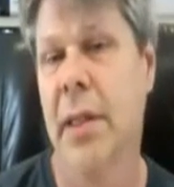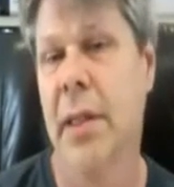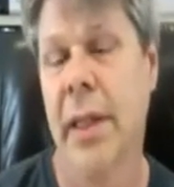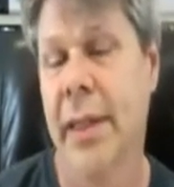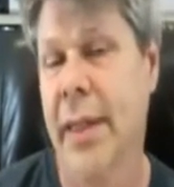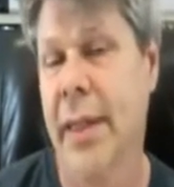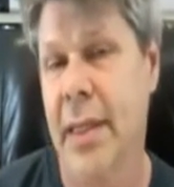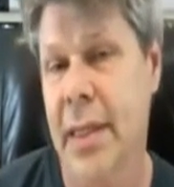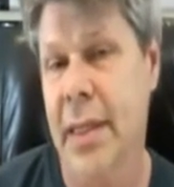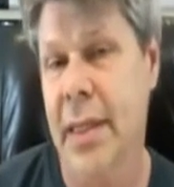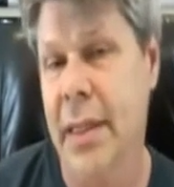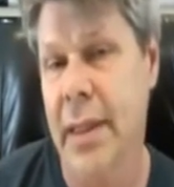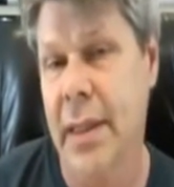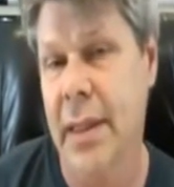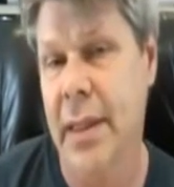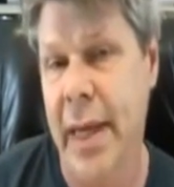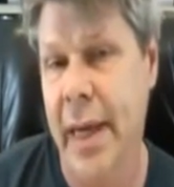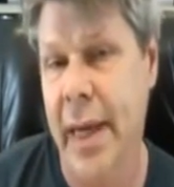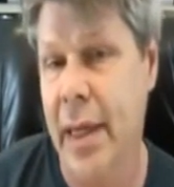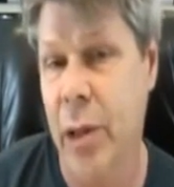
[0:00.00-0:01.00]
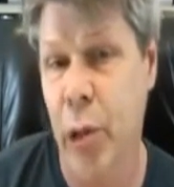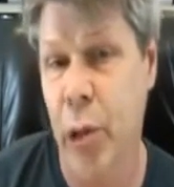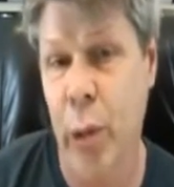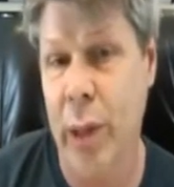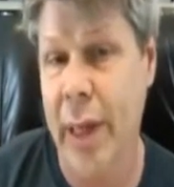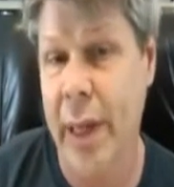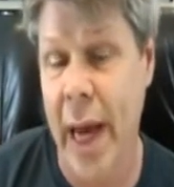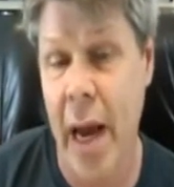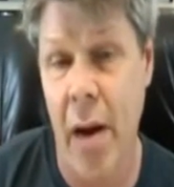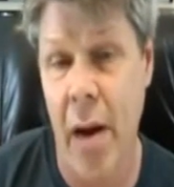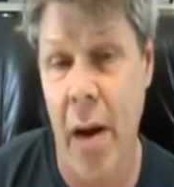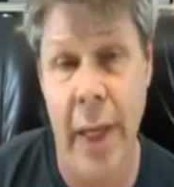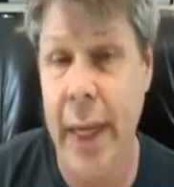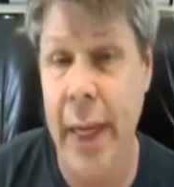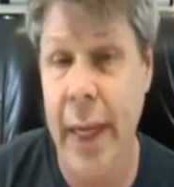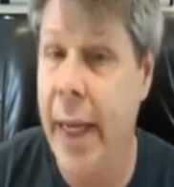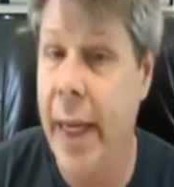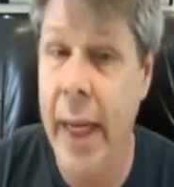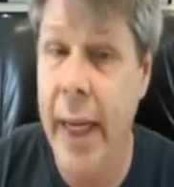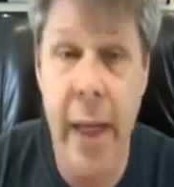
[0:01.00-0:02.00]
It doesn't take into account
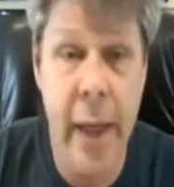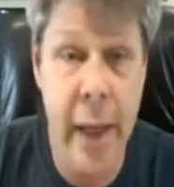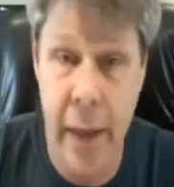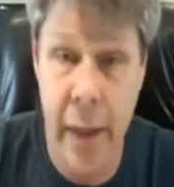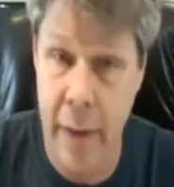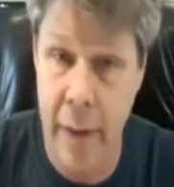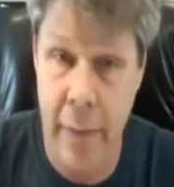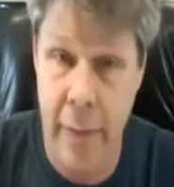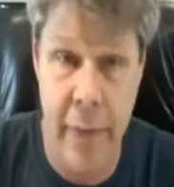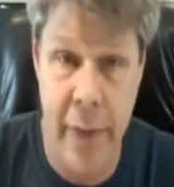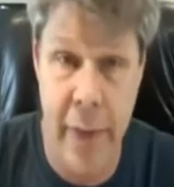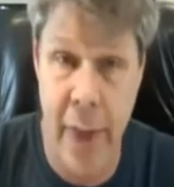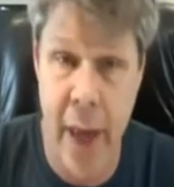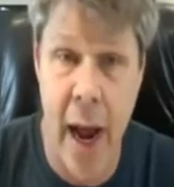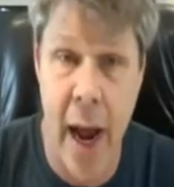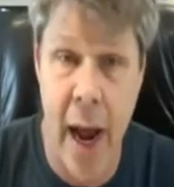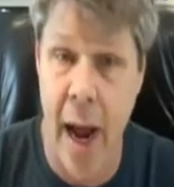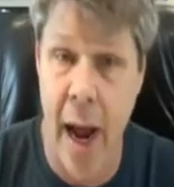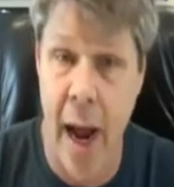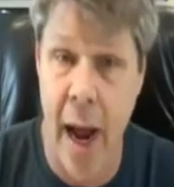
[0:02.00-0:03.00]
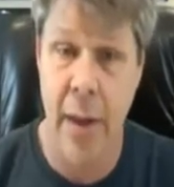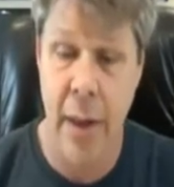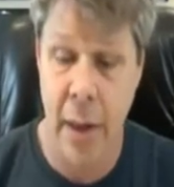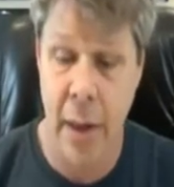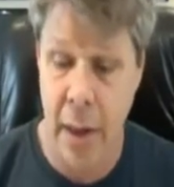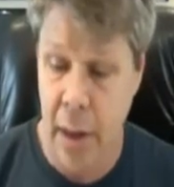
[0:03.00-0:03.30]
any of that.